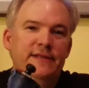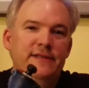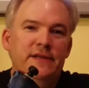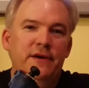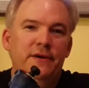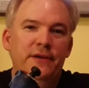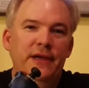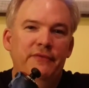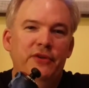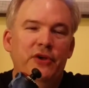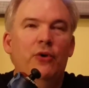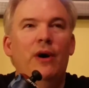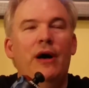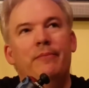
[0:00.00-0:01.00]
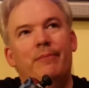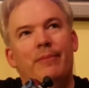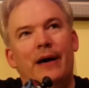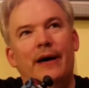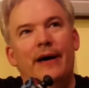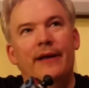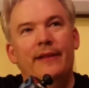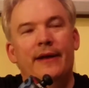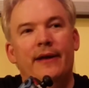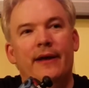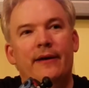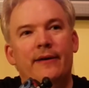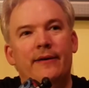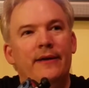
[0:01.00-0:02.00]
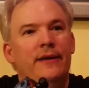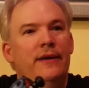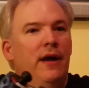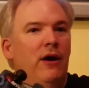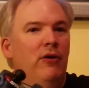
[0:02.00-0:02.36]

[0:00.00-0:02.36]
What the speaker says: And so you have to go out and buy like a